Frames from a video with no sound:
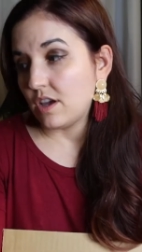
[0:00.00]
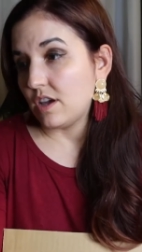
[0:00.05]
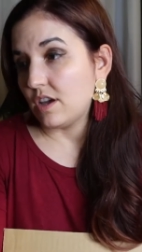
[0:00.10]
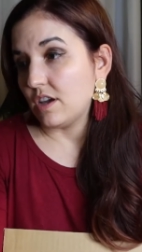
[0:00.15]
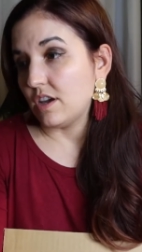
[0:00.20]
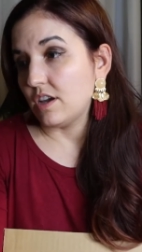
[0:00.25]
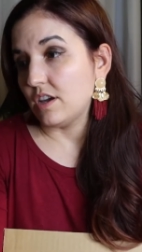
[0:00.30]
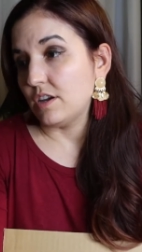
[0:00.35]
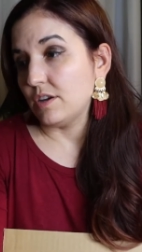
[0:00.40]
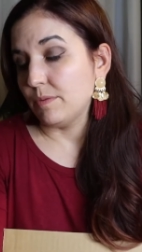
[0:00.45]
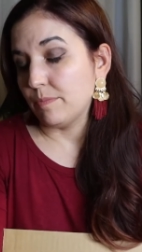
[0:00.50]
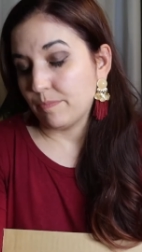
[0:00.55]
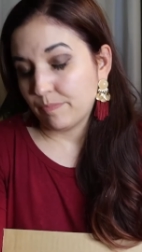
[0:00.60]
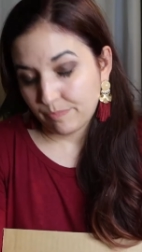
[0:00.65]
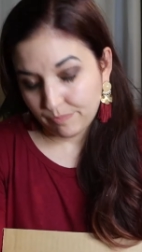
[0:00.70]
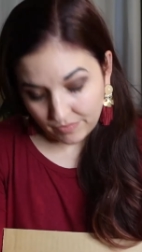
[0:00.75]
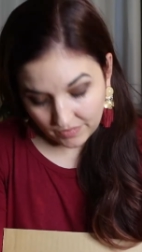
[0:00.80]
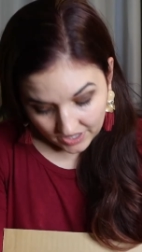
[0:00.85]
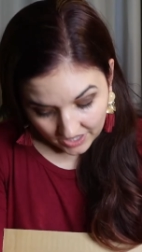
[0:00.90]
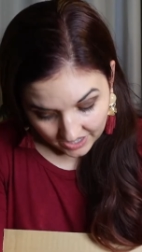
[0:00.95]
Um,
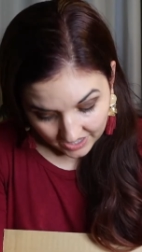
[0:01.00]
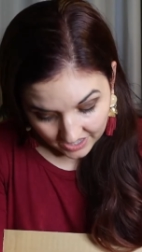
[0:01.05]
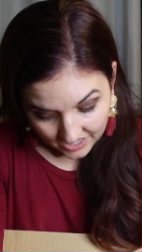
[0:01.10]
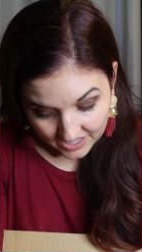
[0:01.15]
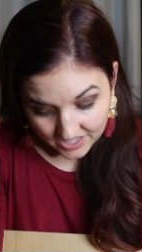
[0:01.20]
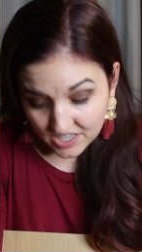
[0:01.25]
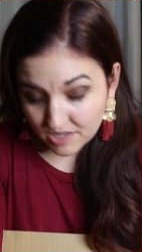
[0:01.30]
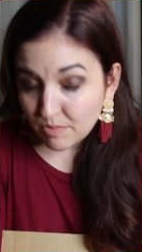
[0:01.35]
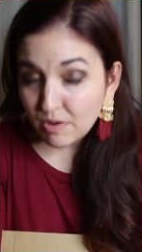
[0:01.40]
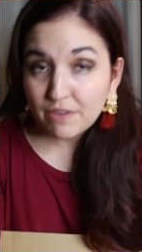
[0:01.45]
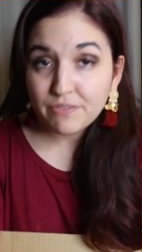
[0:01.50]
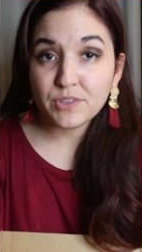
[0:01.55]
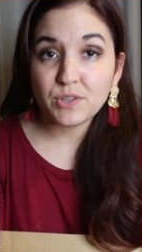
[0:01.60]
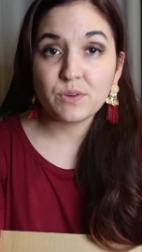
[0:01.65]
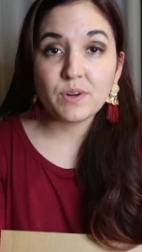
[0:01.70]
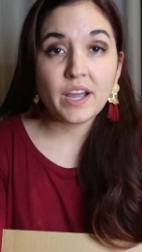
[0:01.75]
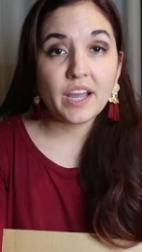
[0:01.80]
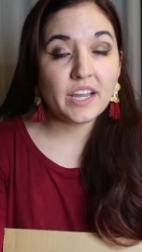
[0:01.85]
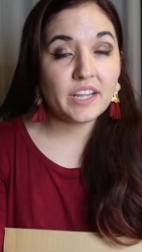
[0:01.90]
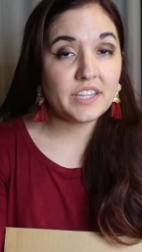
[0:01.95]
And some I've
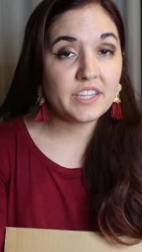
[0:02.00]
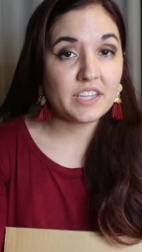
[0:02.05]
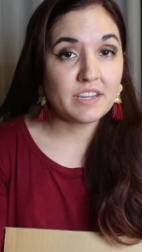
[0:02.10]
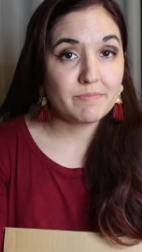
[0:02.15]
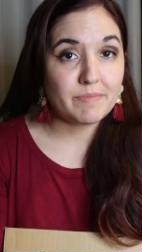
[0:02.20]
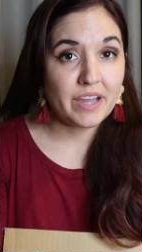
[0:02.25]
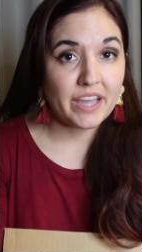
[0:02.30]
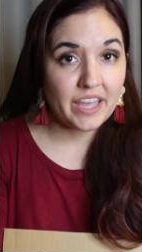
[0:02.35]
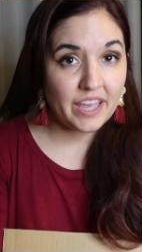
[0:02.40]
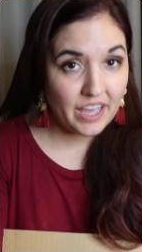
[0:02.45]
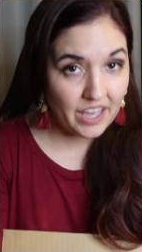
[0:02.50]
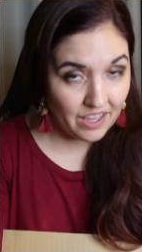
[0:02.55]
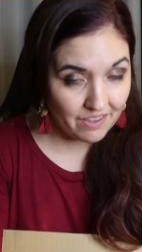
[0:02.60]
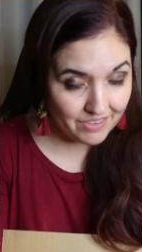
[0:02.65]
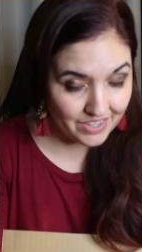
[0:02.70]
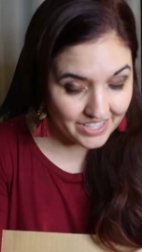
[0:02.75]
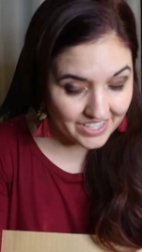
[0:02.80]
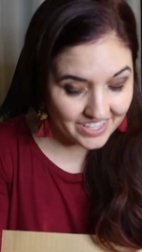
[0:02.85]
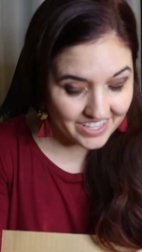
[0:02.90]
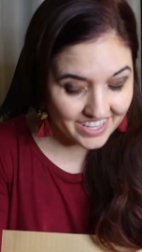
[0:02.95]
tried, some I
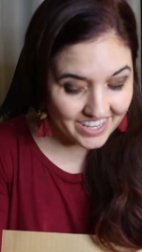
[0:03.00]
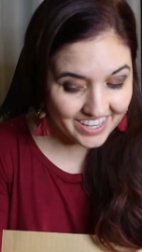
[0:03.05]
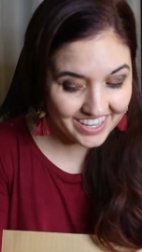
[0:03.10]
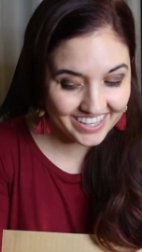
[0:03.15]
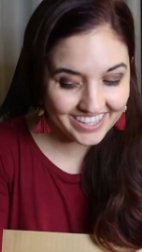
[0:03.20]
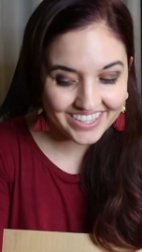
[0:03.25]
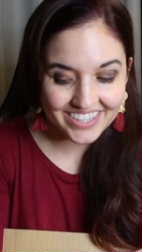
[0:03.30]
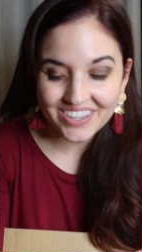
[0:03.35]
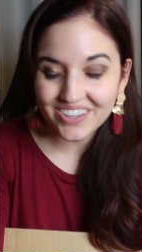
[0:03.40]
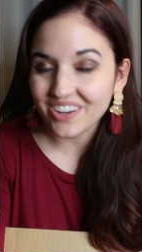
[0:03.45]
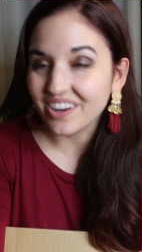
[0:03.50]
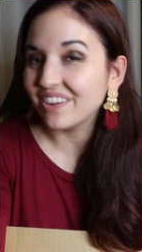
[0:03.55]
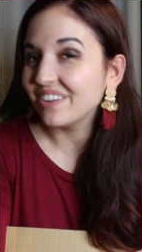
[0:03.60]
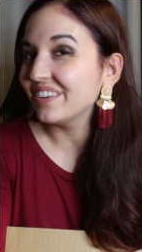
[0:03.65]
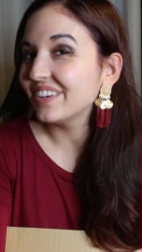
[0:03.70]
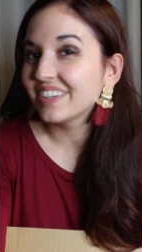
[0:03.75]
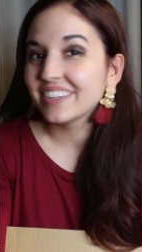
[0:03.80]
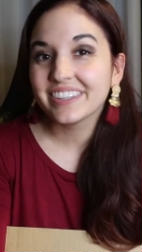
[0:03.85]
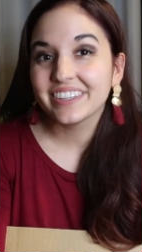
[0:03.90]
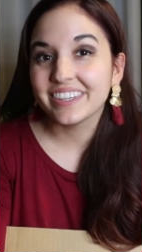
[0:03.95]
haven't, so
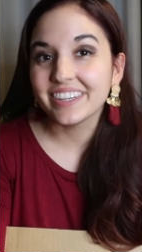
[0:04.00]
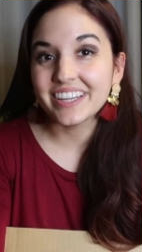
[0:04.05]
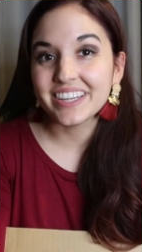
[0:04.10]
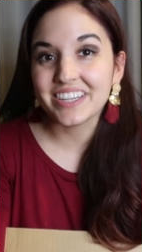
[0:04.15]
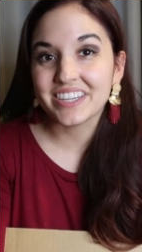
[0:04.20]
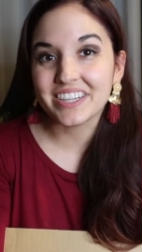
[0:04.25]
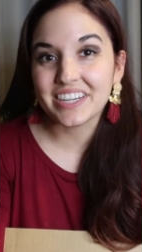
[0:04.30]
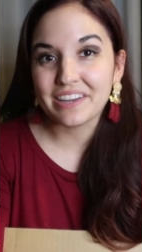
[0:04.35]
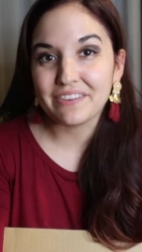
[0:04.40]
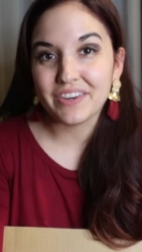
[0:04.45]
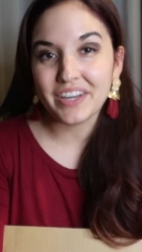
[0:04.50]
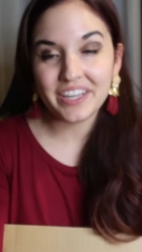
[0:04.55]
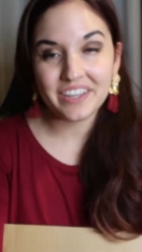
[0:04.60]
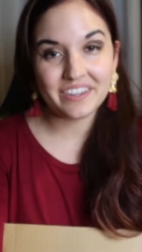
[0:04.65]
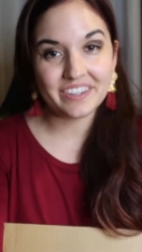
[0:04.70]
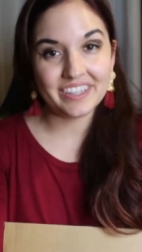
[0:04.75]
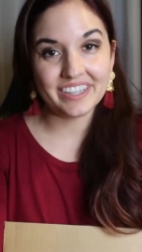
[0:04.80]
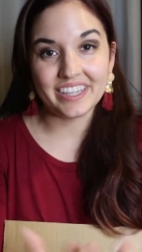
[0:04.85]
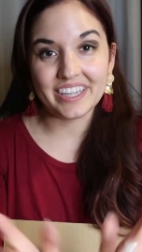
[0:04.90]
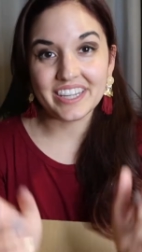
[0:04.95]
let's dive on.
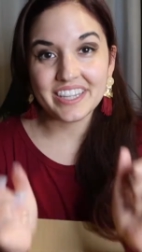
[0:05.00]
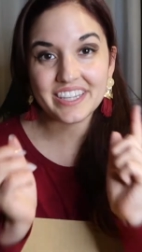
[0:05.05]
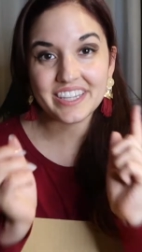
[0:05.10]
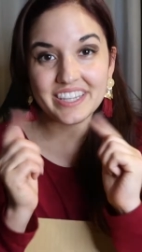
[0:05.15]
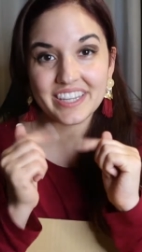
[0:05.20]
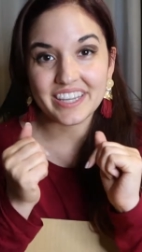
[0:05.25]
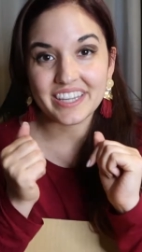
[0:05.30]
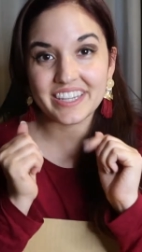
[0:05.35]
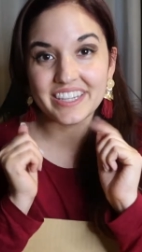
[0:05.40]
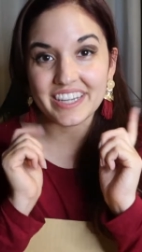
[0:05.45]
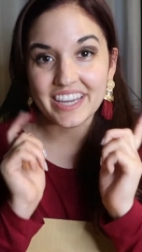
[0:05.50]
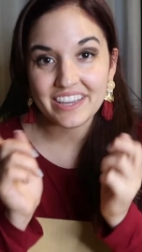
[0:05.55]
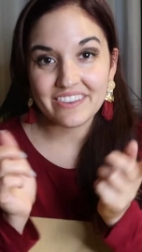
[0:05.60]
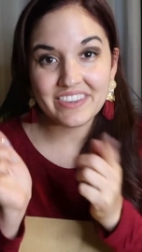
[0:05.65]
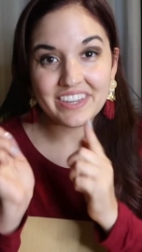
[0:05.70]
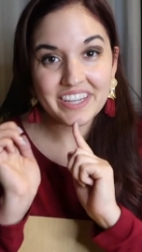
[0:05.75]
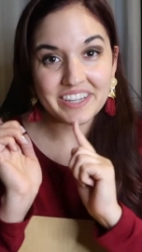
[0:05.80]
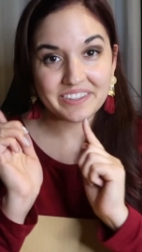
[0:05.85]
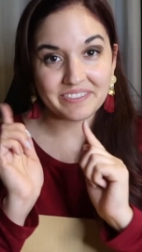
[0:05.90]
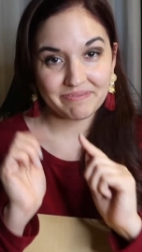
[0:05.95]
Let's
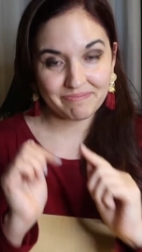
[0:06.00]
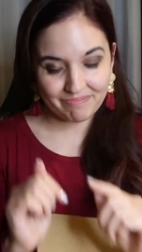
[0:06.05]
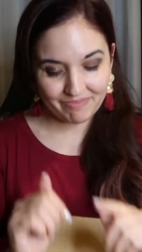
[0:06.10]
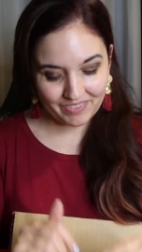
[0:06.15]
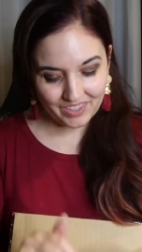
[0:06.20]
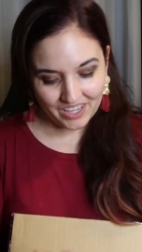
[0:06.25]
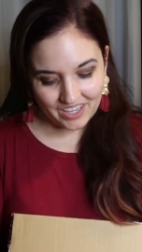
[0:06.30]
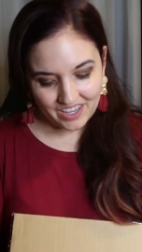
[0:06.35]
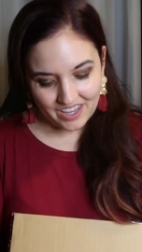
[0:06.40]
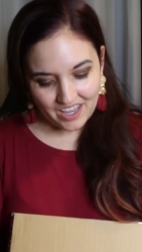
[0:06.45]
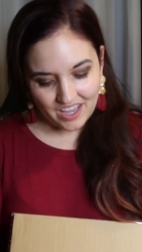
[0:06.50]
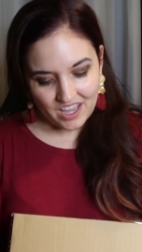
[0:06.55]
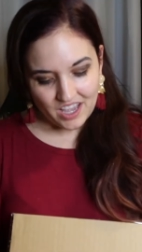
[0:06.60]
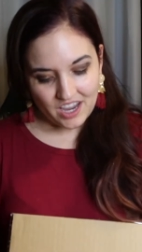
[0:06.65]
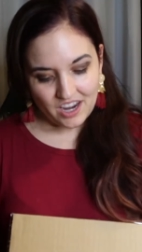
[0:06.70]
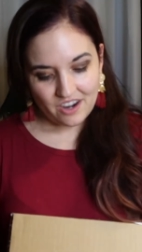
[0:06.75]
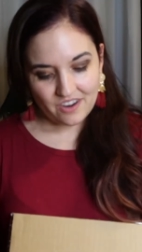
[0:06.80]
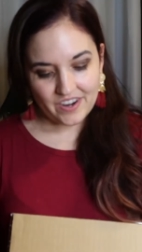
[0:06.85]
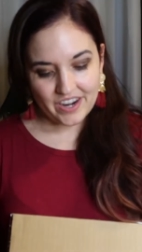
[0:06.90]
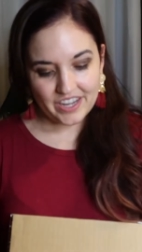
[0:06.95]
dive in.
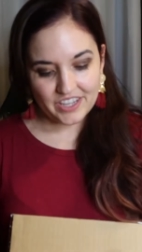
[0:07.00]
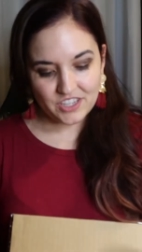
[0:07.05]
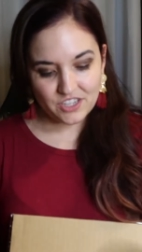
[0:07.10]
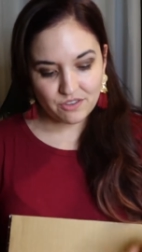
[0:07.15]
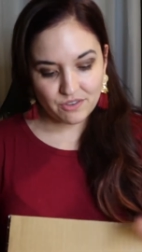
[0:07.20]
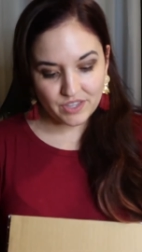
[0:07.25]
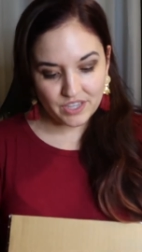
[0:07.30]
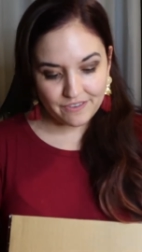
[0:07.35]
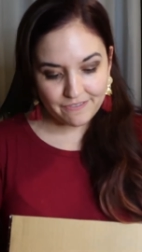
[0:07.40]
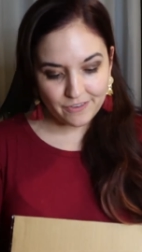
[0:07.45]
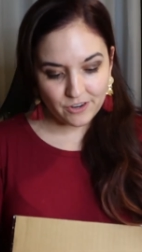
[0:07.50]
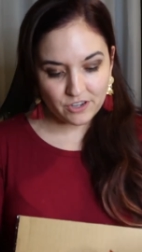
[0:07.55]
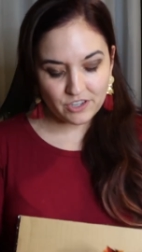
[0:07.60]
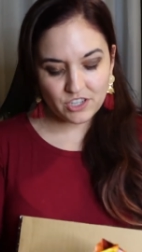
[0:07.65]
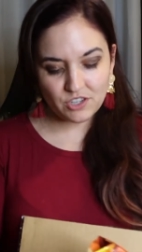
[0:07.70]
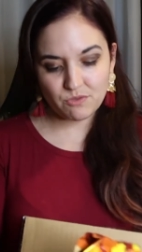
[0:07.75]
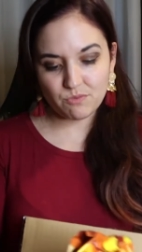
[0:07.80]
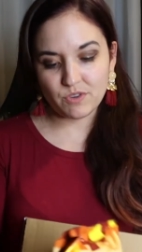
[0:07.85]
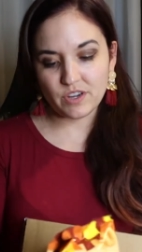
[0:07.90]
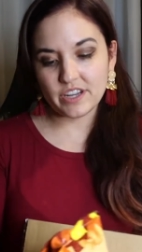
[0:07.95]
All right, so the
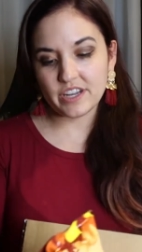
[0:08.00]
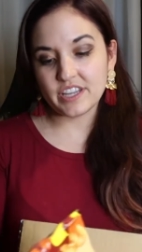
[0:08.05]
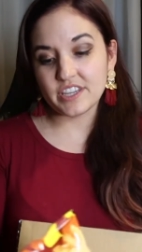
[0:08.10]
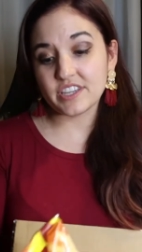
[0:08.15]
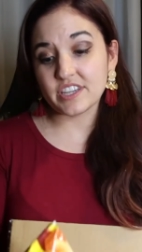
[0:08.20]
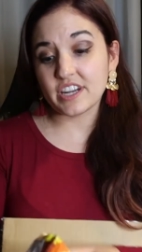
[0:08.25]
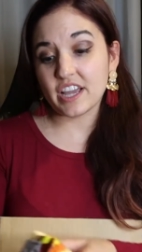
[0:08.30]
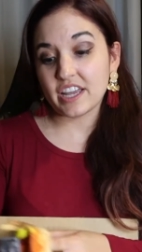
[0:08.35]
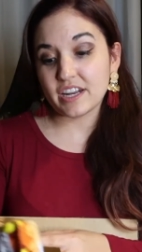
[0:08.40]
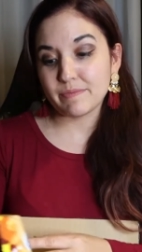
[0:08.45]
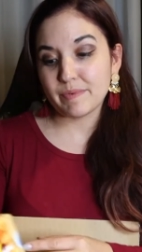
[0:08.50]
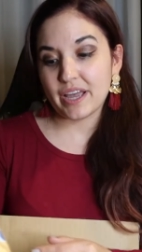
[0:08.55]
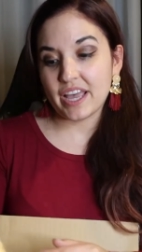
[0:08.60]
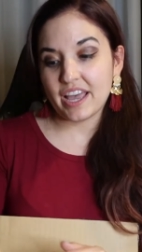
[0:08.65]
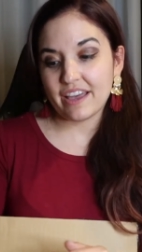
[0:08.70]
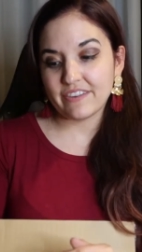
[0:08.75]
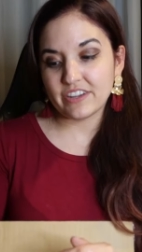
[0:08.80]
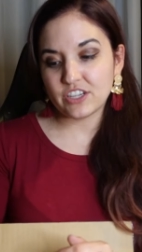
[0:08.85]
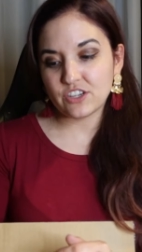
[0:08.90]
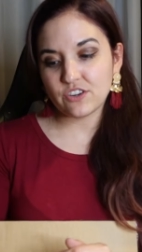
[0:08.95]
first one is an item I
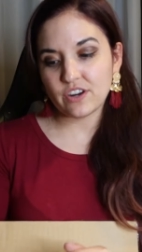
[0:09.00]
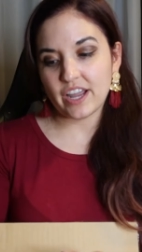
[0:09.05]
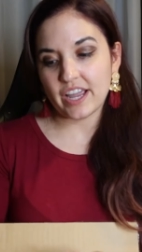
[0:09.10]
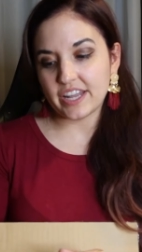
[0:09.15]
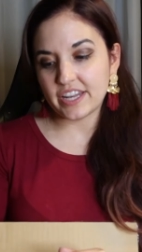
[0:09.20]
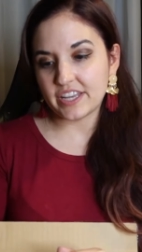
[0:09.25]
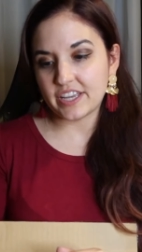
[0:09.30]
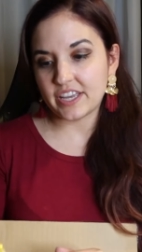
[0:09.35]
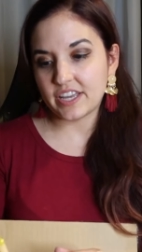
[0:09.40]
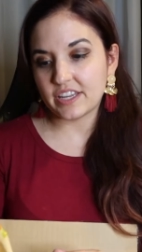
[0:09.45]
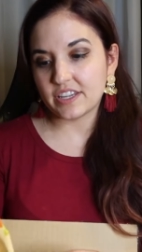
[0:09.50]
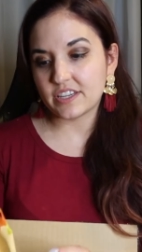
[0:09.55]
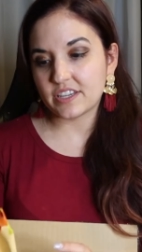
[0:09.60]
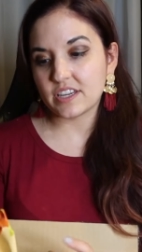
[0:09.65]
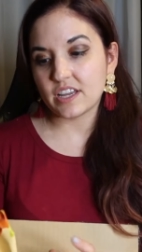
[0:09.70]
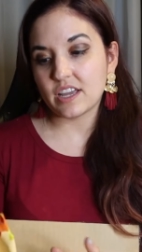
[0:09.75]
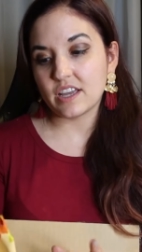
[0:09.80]
haven't tried yet.